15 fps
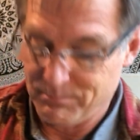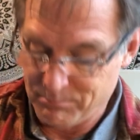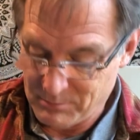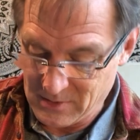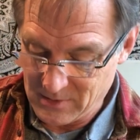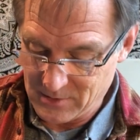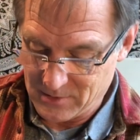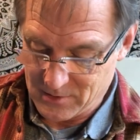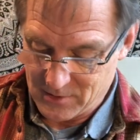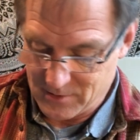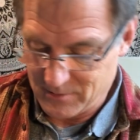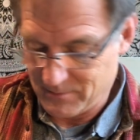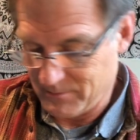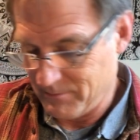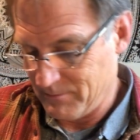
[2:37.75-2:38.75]
Beat,
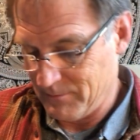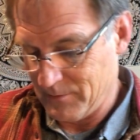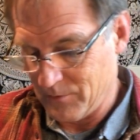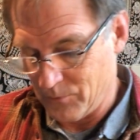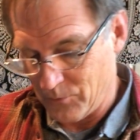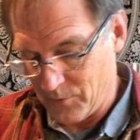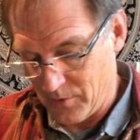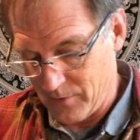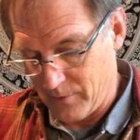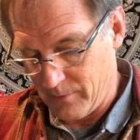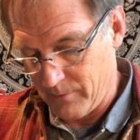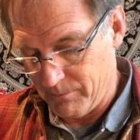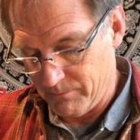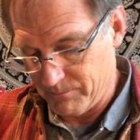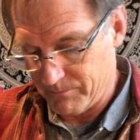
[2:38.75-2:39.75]

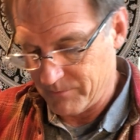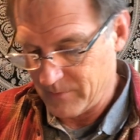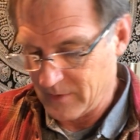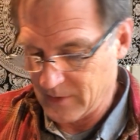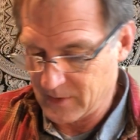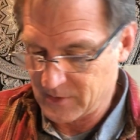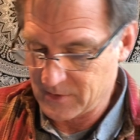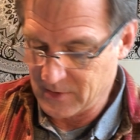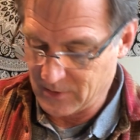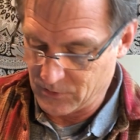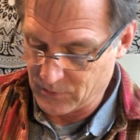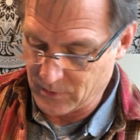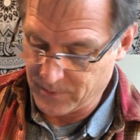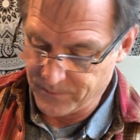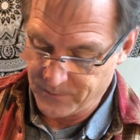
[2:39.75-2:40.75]
rhythm,
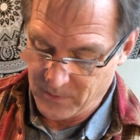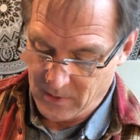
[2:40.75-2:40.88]
etc.